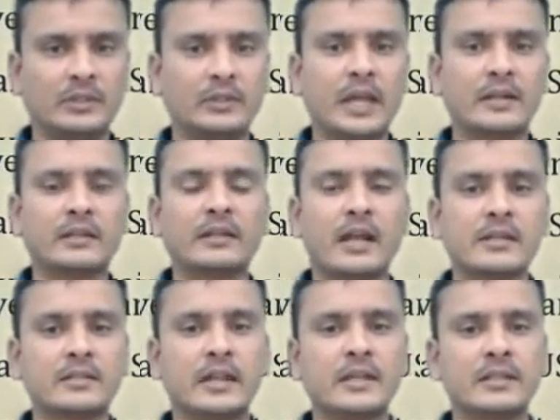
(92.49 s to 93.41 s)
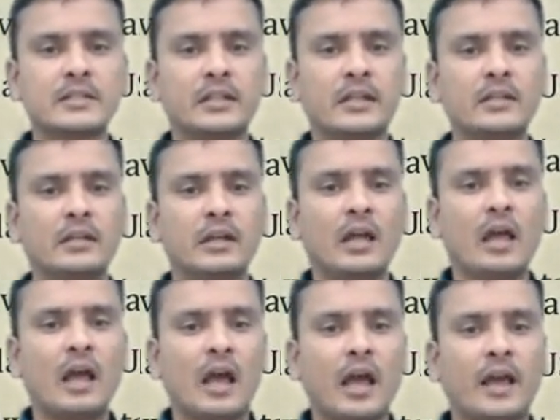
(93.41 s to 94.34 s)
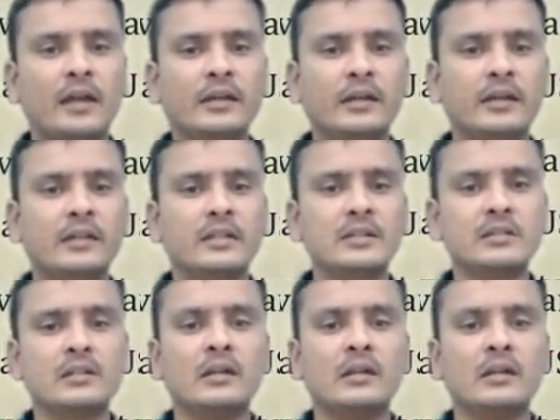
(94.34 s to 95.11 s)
that grassland is there, and it is